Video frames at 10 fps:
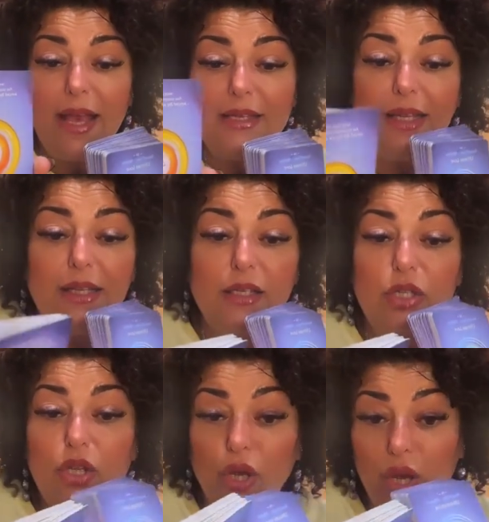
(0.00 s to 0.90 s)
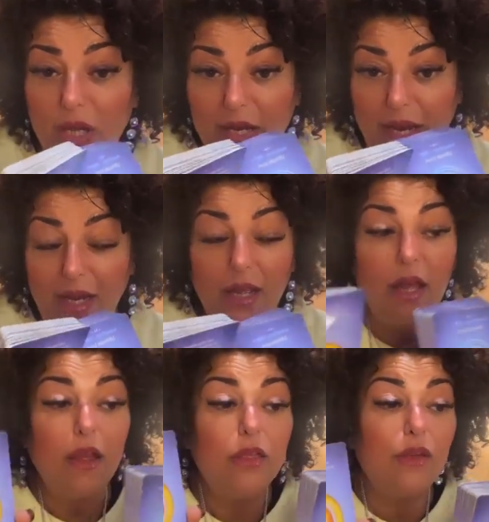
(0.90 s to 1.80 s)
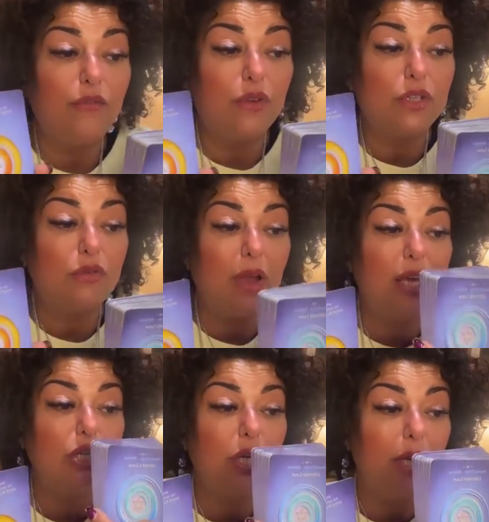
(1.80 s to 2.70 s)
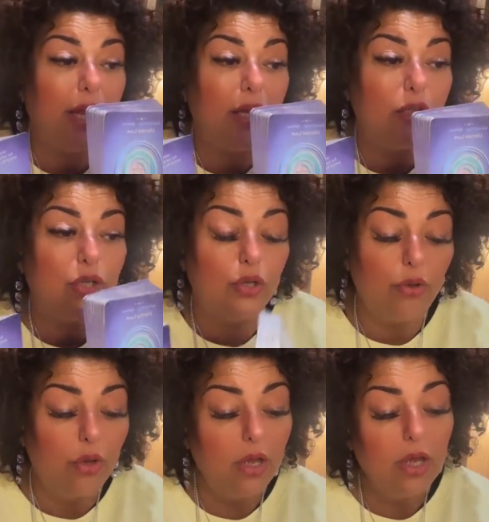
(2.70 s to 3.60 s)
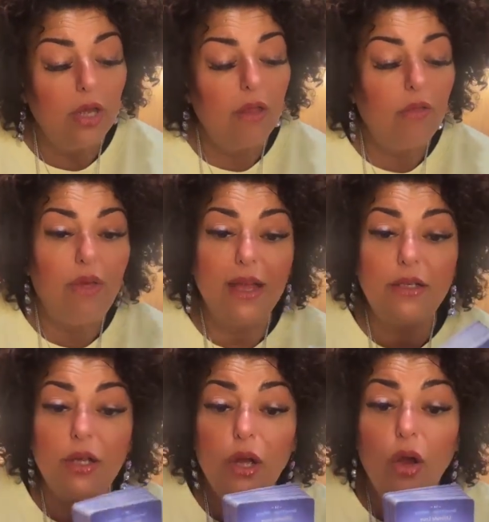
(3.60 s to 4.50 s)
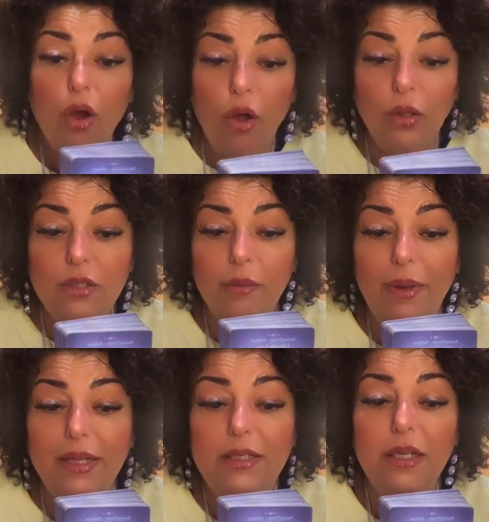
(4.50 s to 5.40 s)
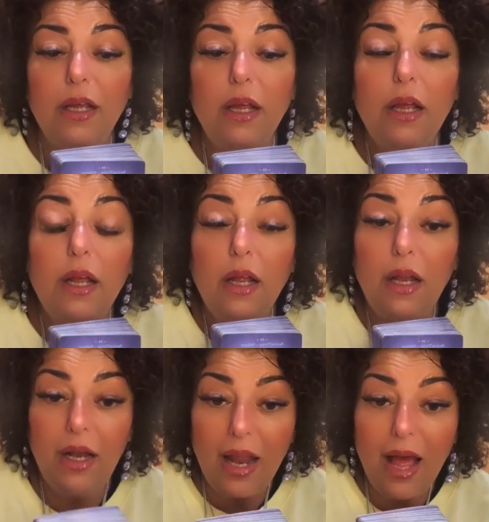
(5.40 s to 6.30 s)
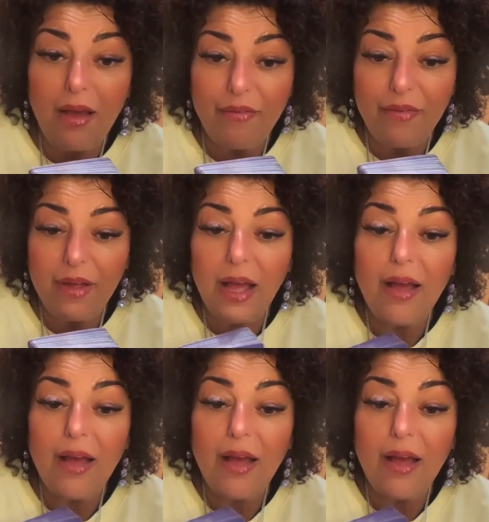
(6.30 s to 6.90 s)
as it is turning the frustration into that ultimate love.